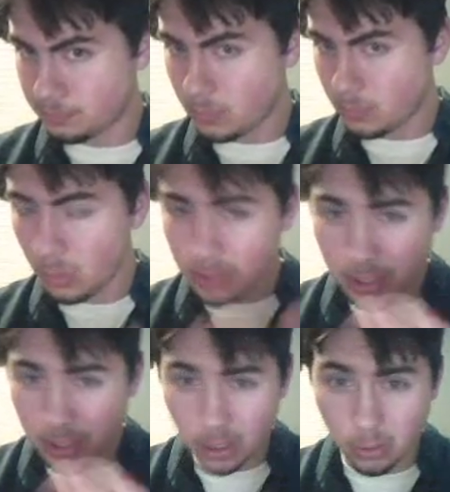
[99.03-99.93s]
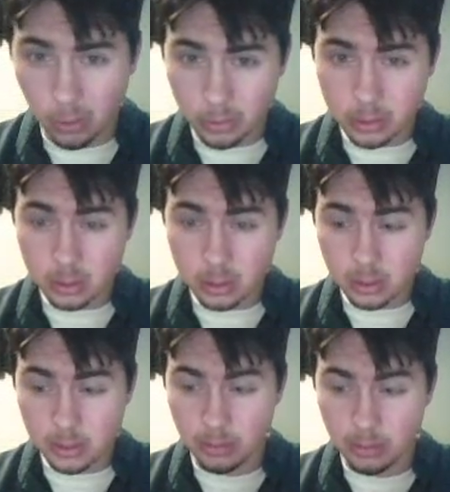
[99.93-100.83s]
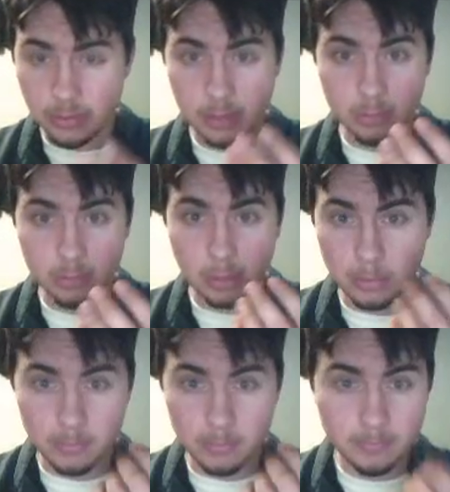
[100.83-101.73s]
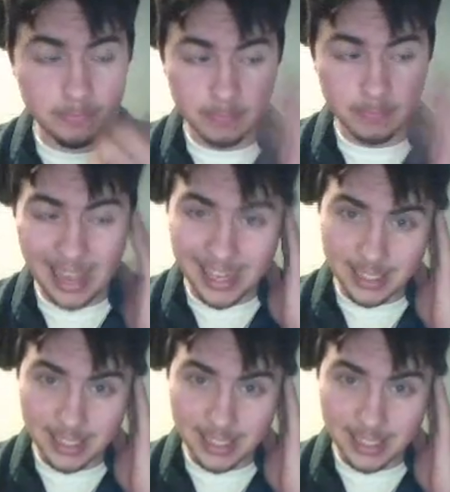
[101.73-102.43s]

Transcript: which I don't, so I don't have the proper paint.